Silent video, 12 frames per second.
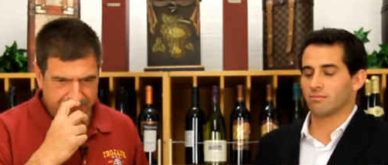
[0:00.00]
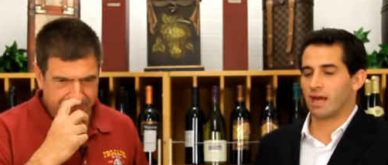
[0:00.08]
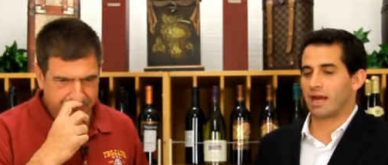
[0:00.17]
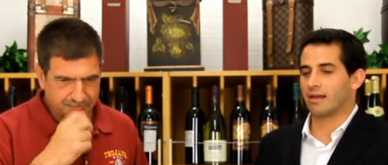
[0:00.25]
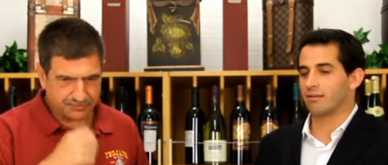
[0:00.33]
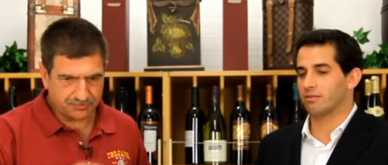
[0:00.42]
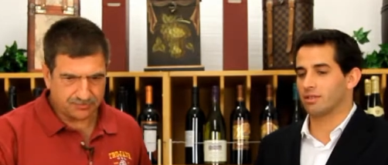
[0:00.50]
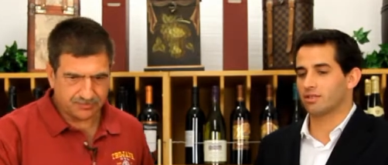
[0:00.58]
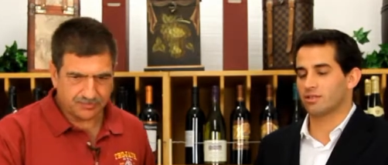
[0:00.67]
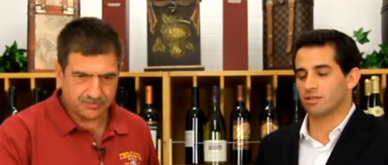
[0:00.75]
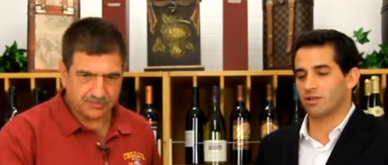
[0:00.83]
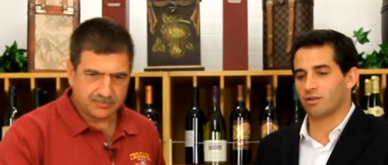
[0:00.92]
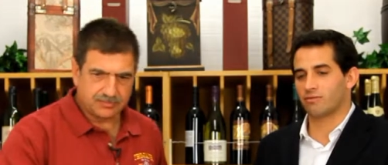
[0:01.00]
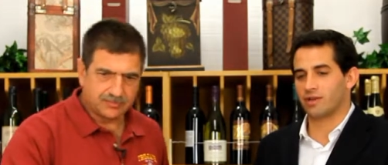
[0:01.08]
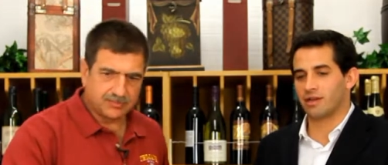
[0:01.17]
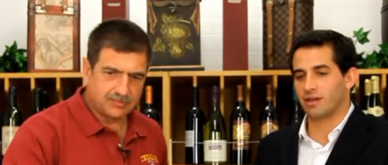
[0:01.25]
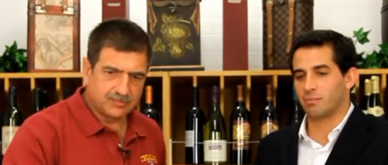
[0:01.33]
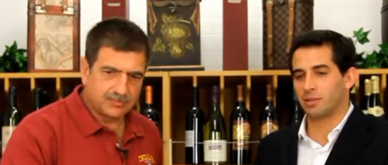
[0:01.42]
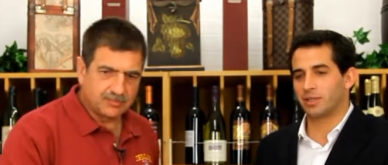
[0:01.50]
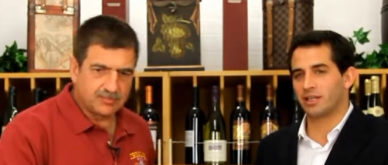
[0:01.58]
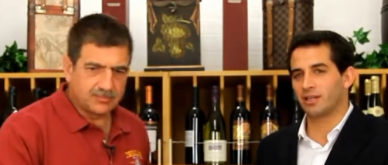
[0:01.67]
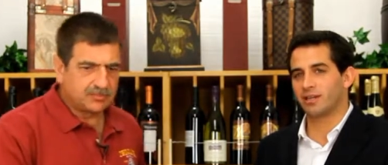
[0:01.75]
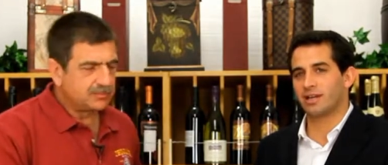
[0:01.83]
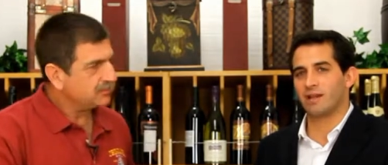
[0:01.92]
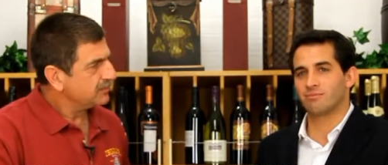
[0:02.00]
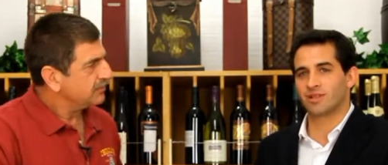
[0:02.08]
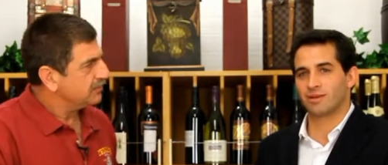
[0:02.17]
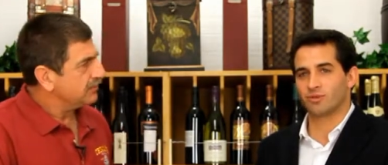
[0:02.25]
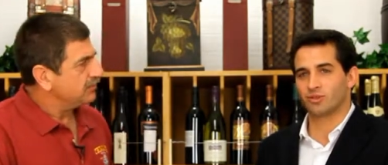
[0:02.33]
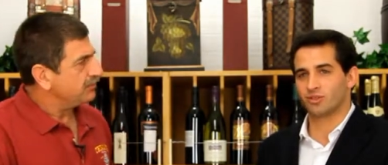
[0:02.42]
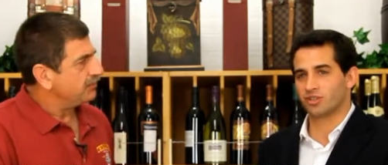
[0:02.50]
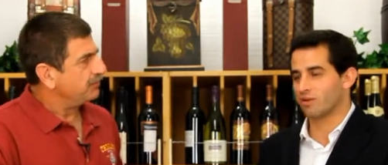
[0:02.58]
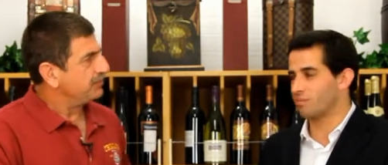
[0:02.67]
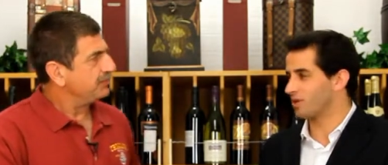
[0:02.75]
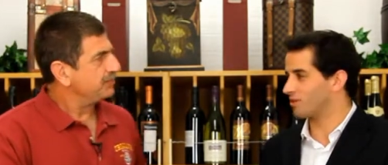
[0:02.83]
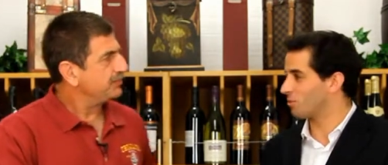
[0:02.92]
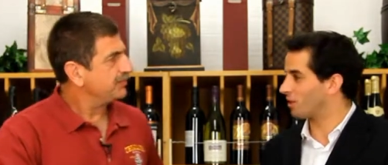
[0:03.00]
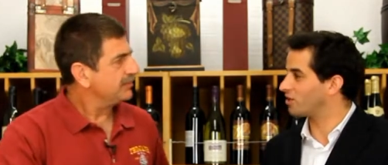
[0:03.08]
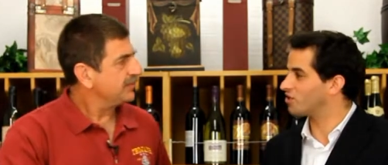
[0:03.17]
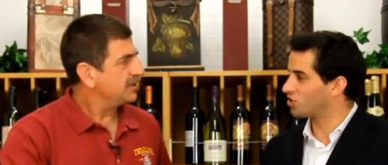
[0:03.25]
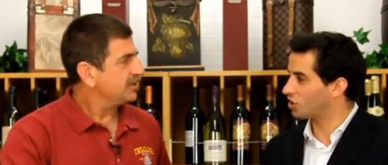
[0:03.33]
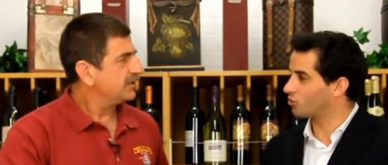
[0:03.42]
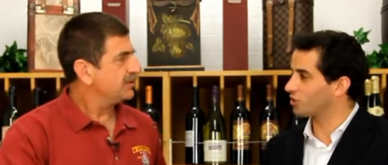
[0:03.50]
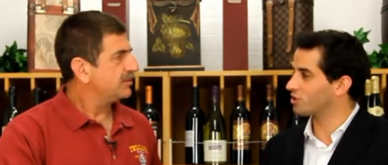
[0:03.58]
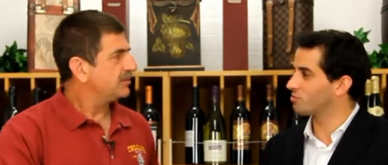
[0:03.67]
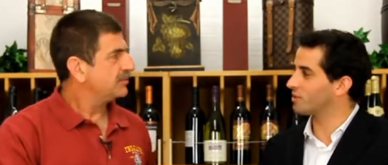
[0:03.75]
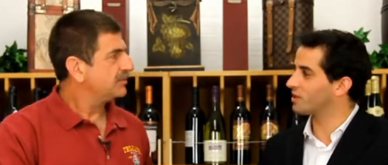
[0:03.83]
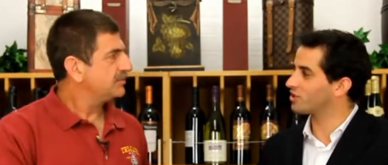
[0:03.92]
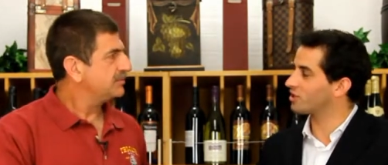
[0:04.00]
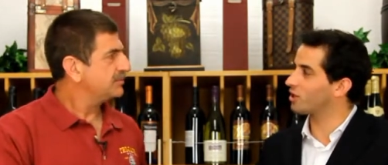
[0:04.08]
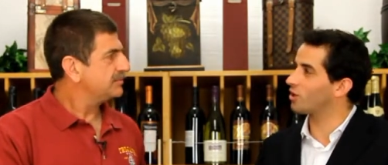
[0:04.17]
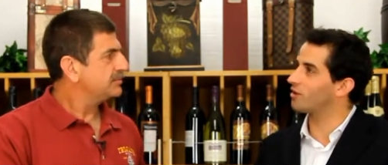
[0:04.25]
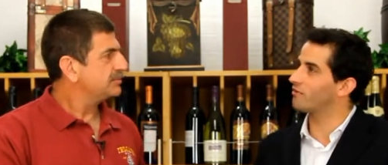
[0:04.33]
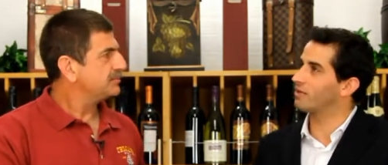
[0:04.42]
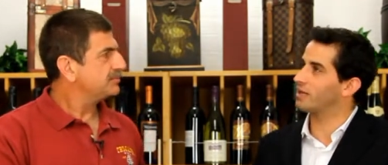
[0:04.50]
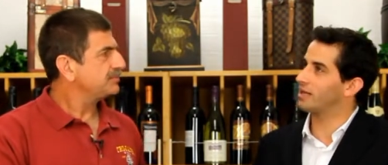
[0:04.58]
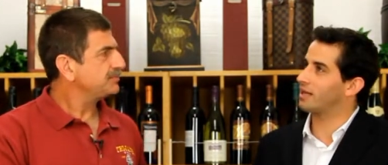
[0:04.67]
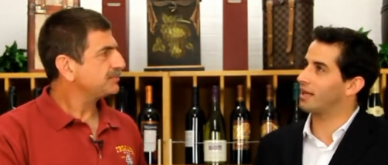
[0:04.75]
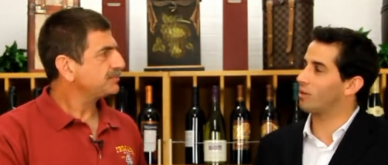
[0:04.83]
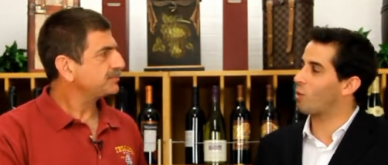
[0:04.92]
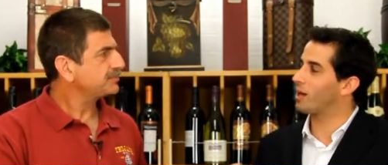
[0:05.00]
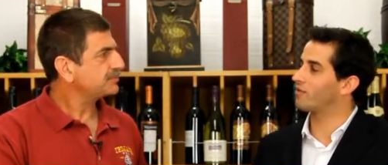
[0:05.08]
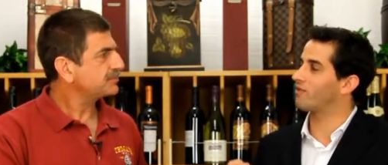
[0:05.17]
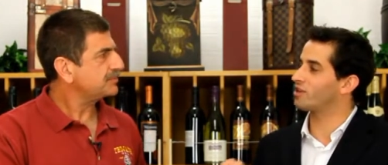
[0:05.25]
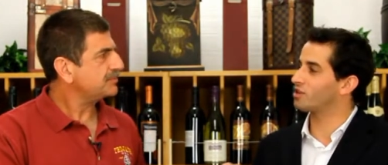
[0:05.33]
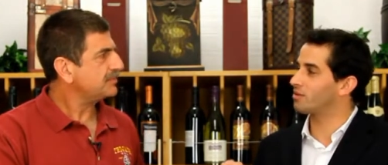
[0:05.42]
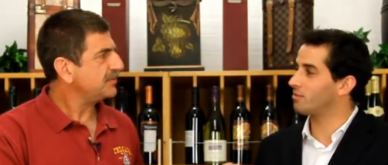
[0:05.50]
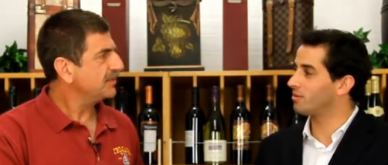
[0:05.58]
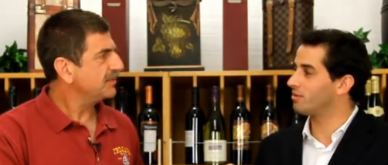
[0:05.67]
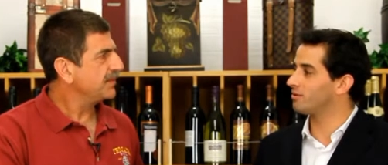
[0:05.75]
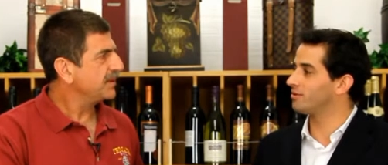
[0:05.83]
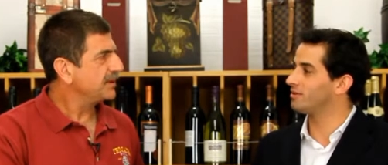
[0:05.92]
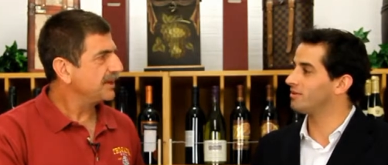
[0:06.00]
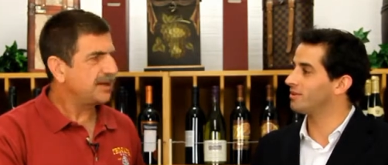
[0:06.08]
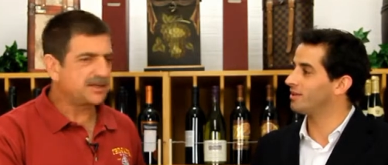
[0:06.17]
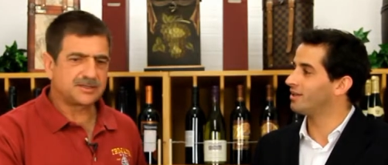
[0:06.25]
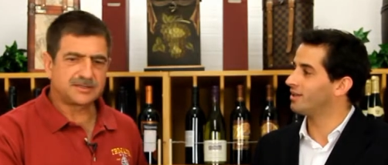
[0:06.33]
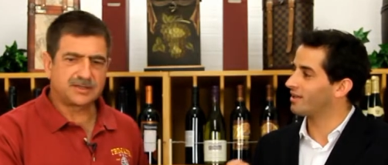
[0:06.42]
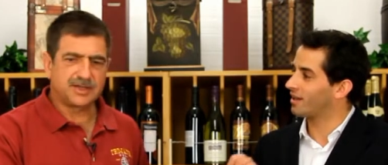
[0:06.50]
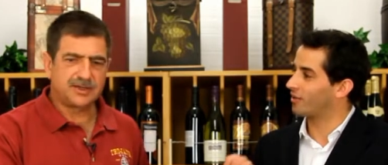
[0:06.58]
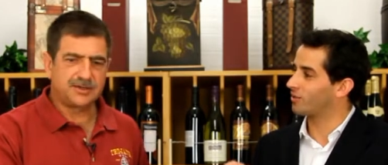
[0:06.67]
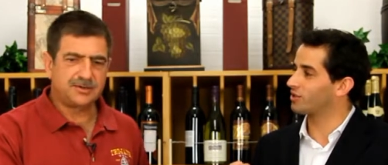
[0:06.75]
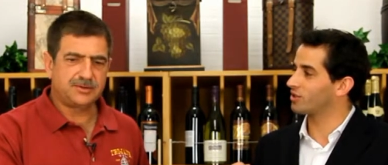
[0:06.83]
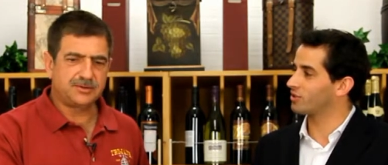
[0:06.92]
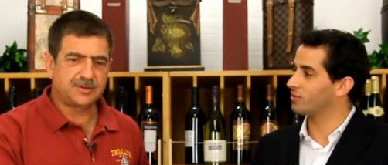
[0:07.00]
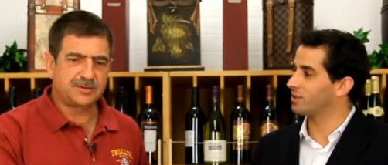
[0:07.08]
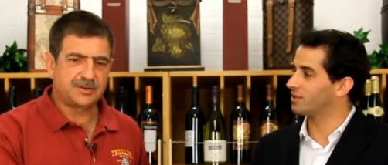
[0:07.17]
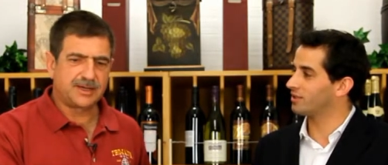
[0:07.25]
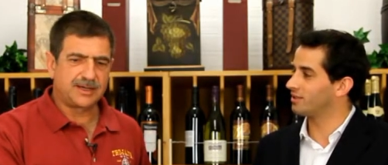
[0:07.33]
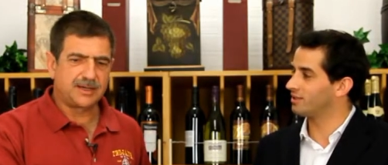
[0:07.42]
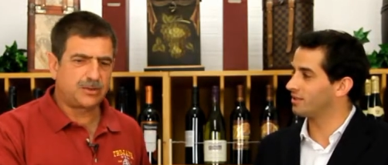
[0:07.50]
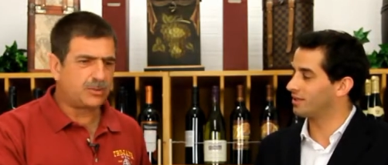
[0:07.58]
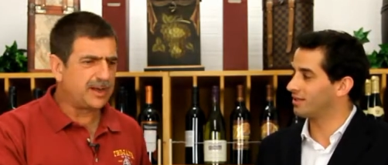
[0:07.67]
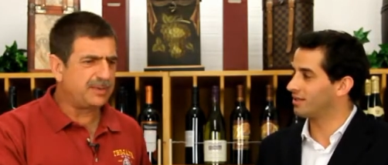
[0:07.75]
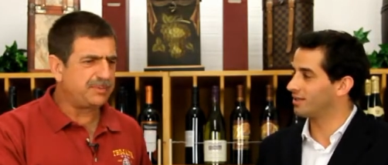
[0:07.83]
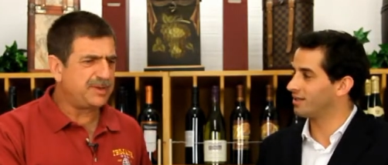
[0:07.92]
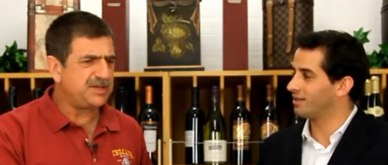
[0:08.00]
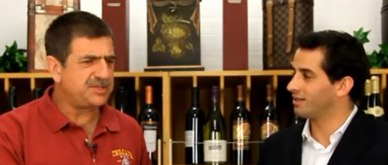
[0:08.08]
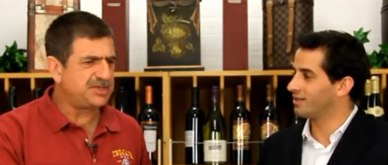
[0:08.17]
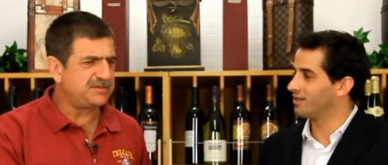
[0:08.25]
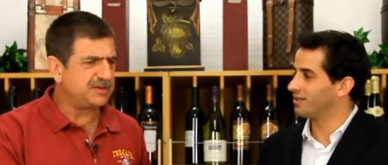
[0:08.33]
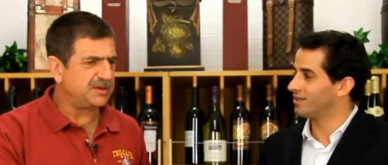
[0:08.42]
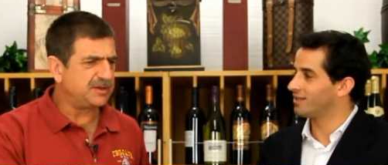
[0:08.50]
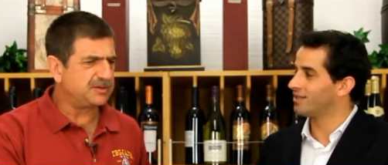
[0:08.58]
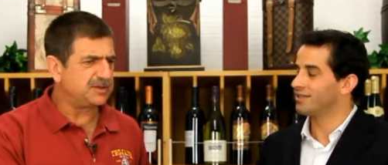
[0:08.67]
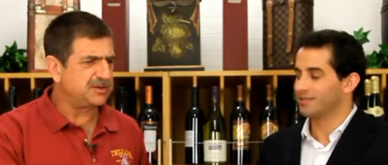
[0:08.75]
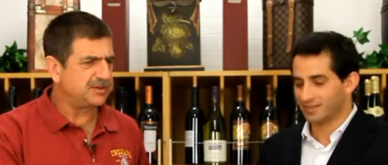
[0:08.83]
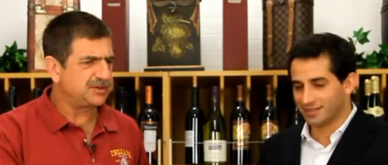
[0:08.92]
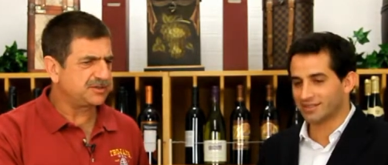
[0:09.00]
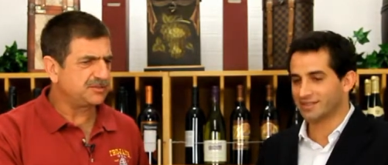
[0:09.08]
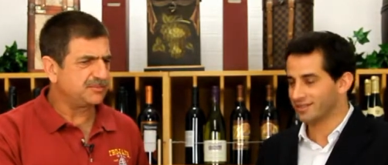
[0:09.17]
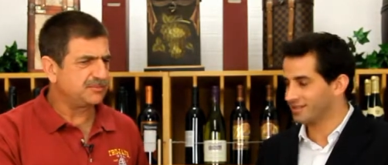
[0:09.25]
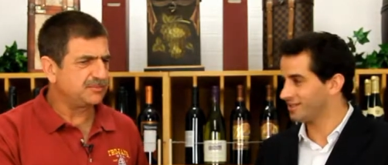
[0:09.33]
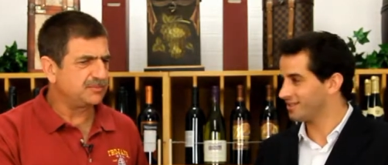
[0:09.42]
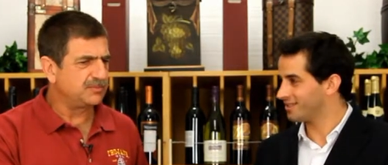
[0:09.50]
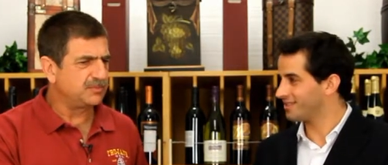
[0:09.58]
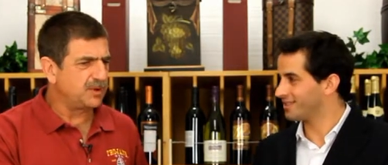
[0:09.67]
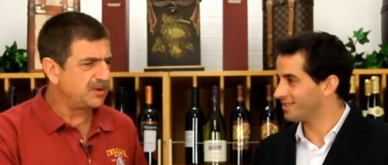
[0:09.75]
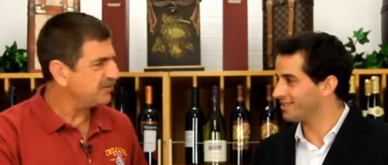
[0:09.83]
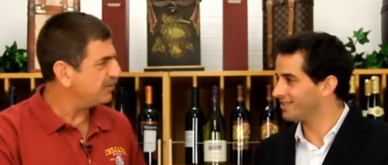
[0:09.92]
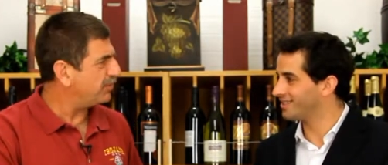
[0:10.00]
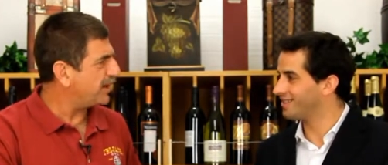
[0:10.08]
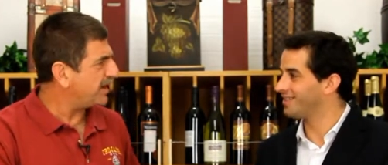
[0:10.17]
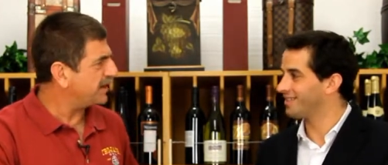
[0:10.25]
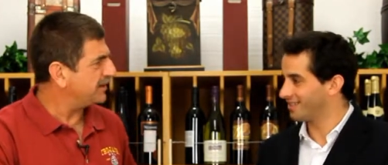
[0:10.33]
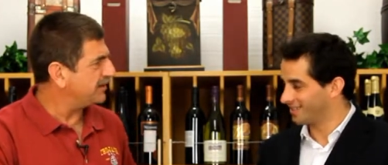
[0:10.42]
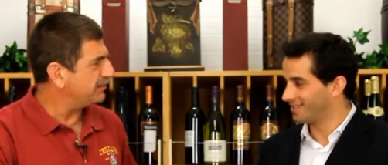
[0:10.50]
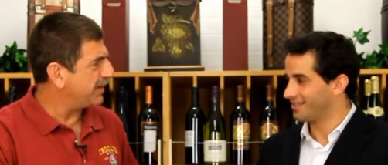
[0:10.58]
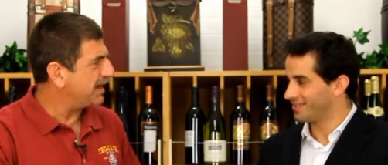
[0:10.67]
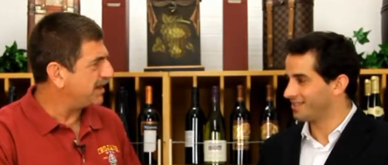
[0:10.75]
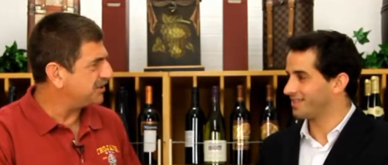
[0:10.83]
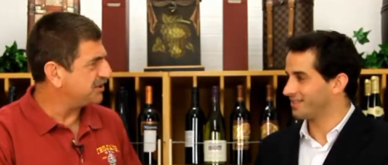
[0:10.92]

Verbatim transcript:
Speaker 1: I, it's not very appealing names that I'm going to say, but it's, well, it's citrus, but there's a lot of, uh, like, white vegetable
Speaker 2: yes, character to it. I got a little white peach even. There is some wonderful body. The balance